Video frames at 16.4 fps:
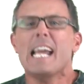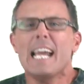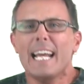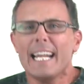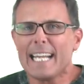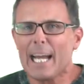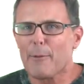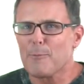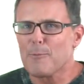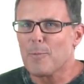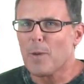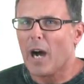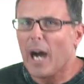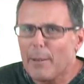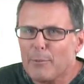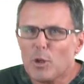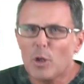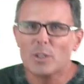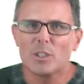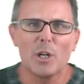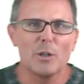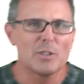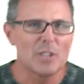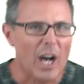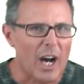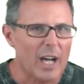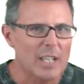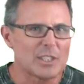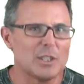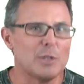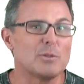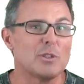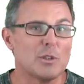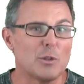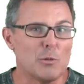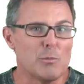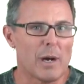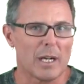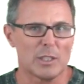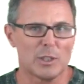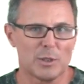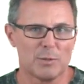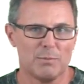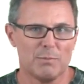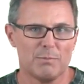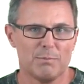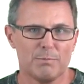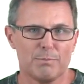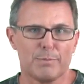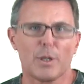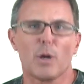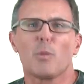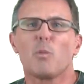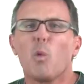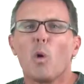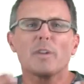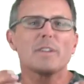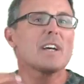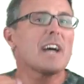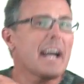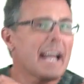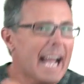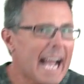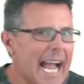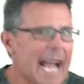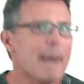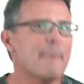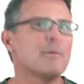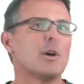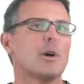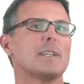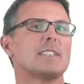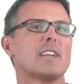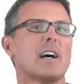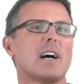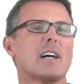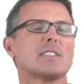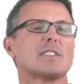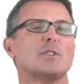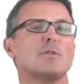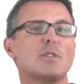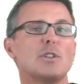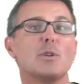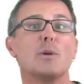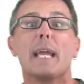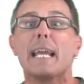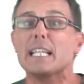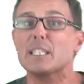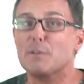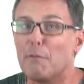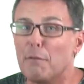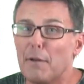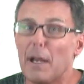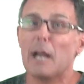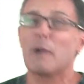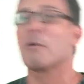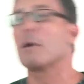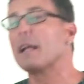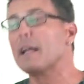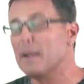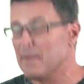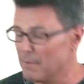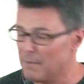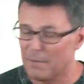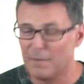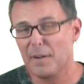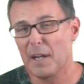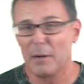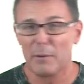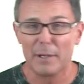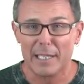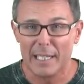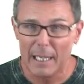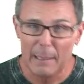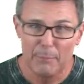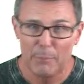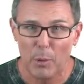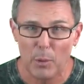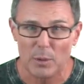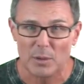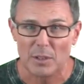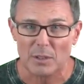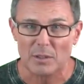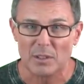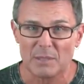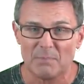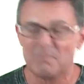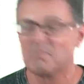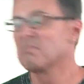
Now, I'm not going to ask you to do much, but what I am going to ask you to do is very, very important.